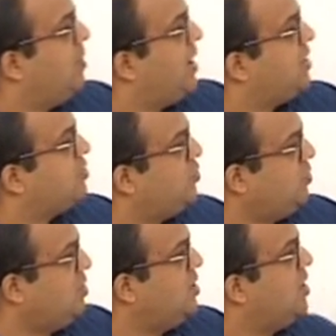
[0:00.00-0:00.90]
the man has
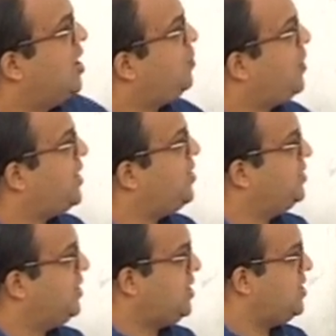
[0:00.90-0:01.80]
to apply
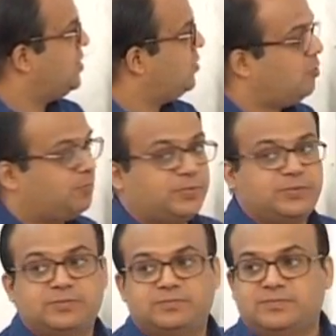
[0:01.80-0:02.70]
on the
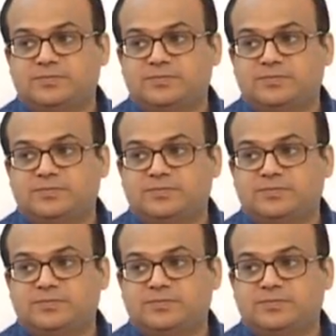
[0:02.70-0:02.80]
rope.